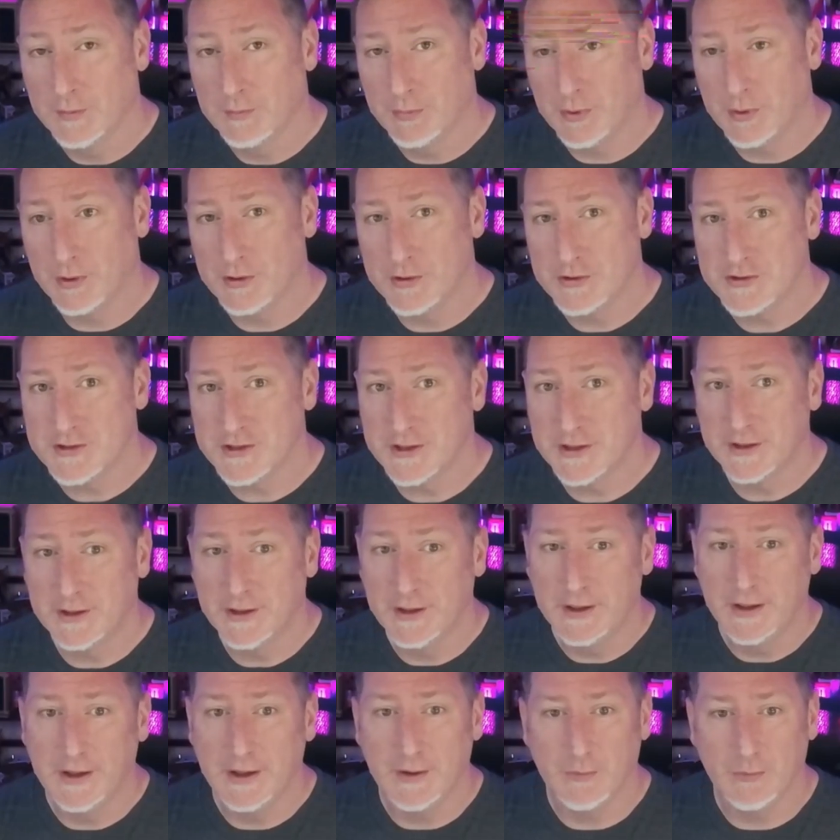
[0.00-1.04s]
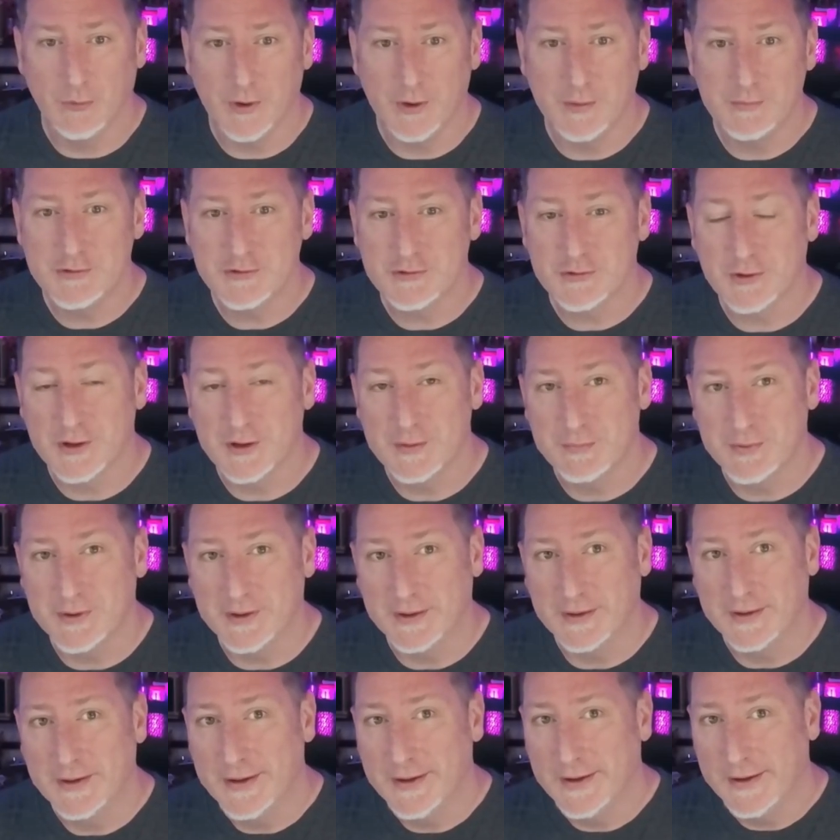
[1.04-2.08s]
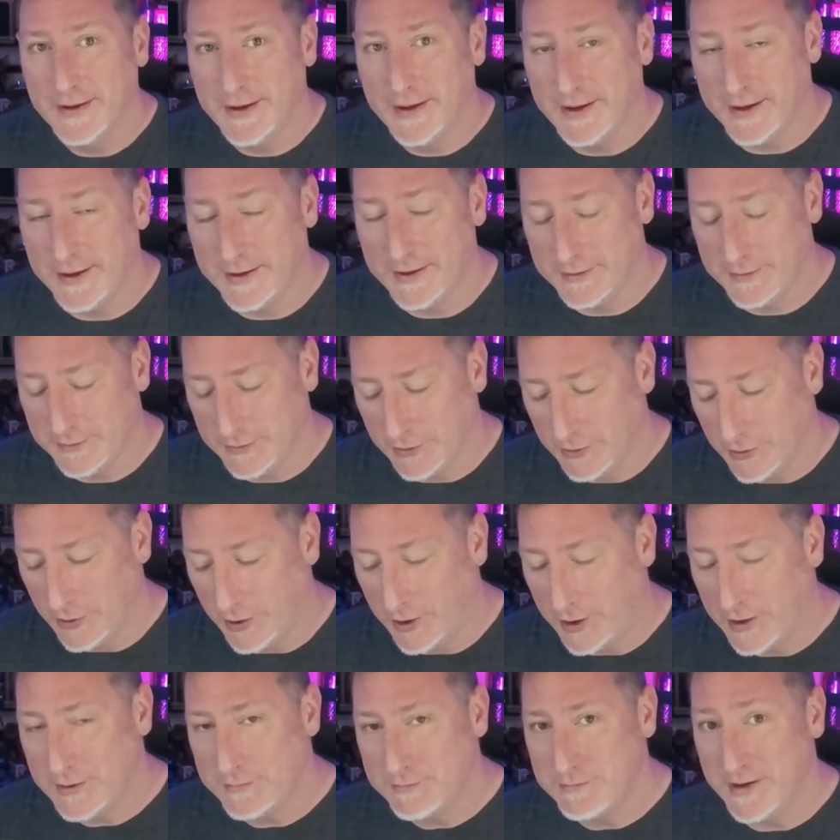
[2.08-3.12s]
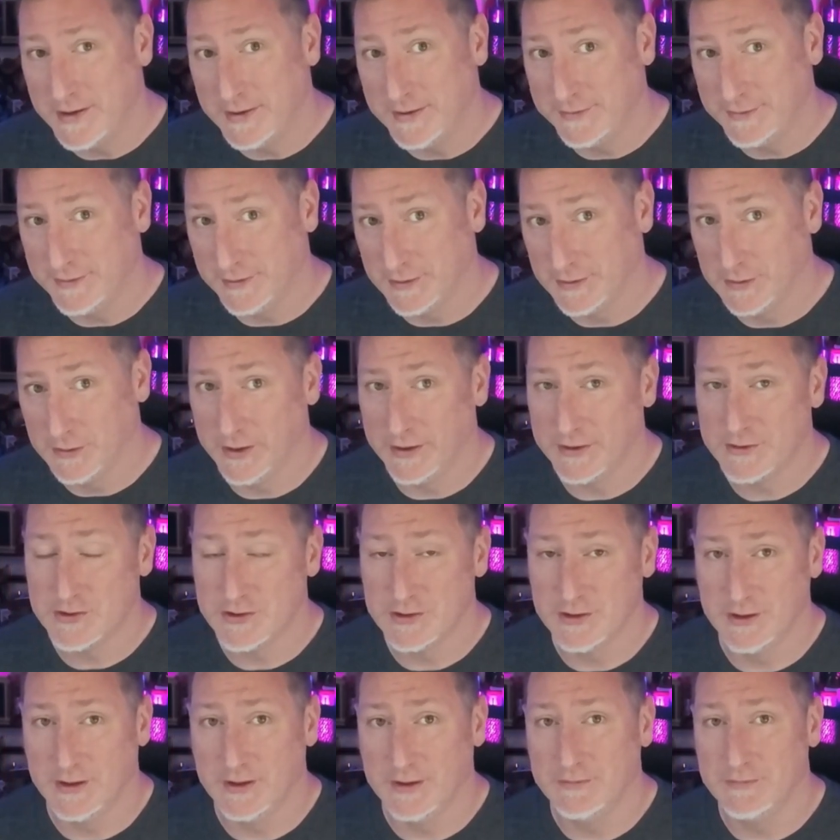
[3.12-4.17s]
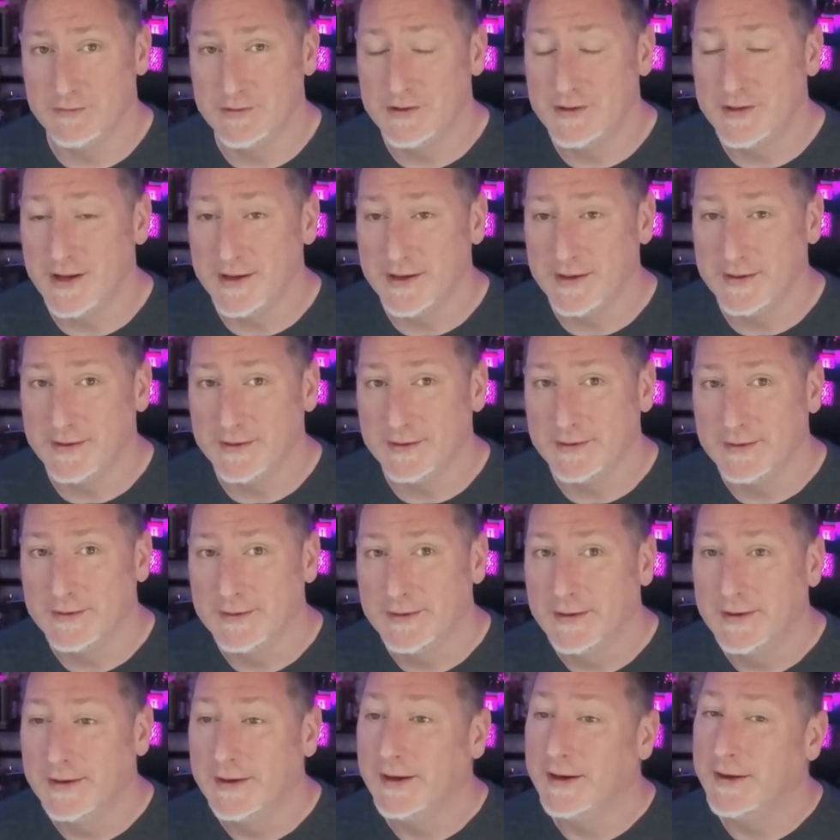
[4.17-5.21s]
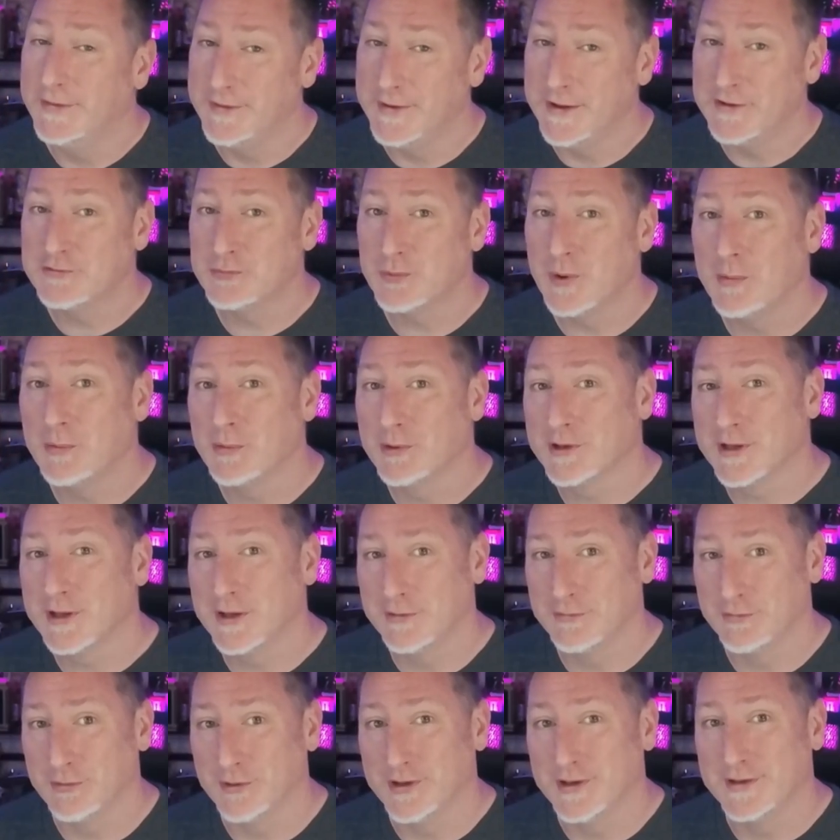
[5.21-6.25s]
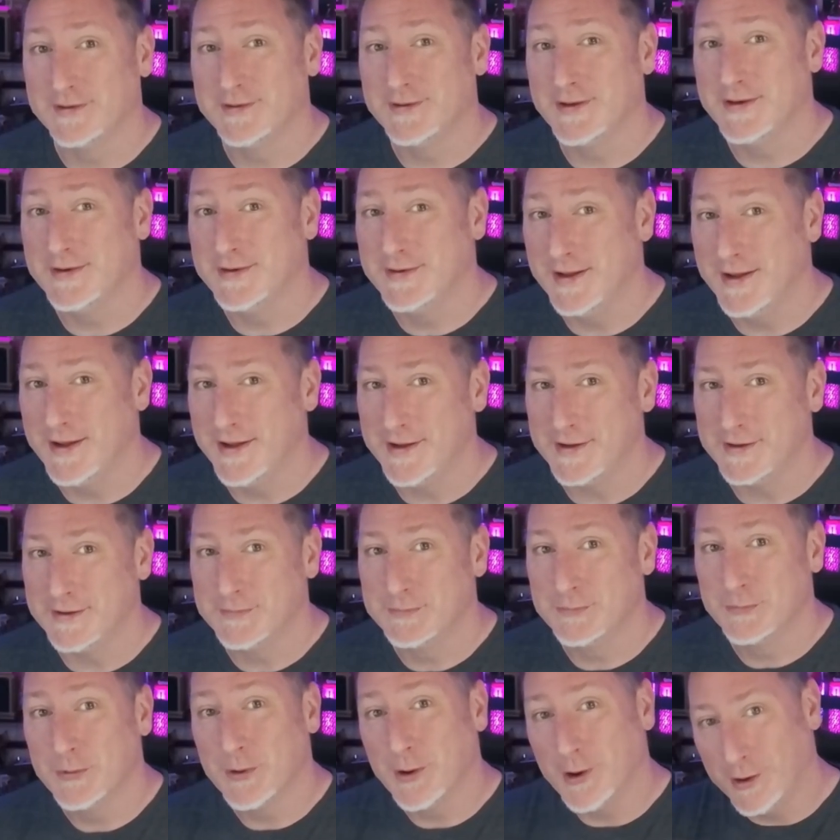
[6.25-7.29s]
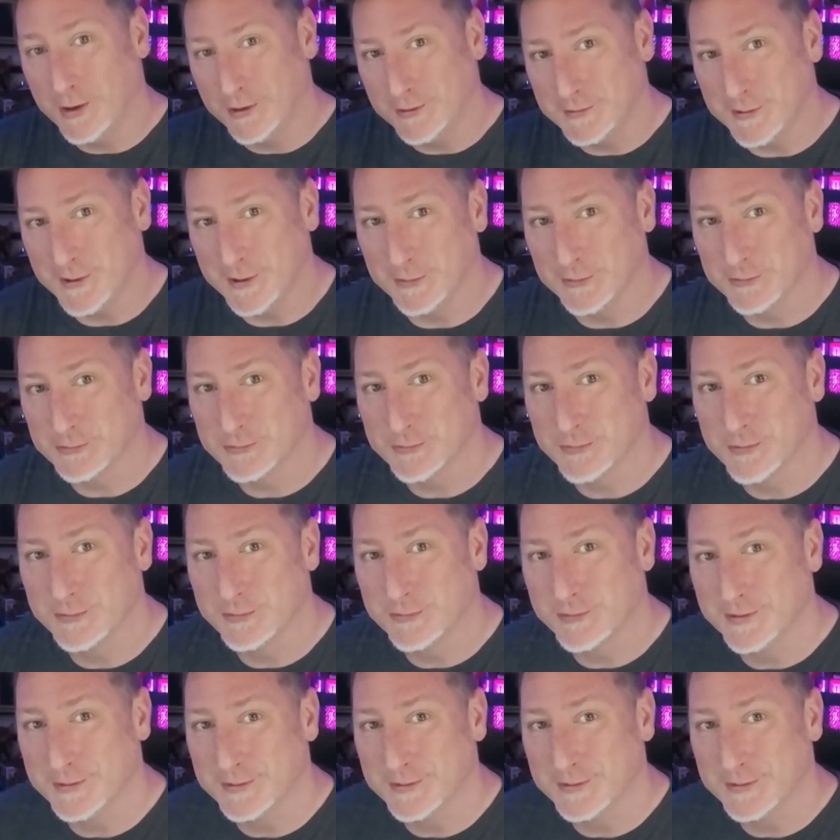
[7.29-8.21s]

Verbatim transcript: parsing and web scraping and automating the collection of data. And that's what we're covering today on Tales from the Field.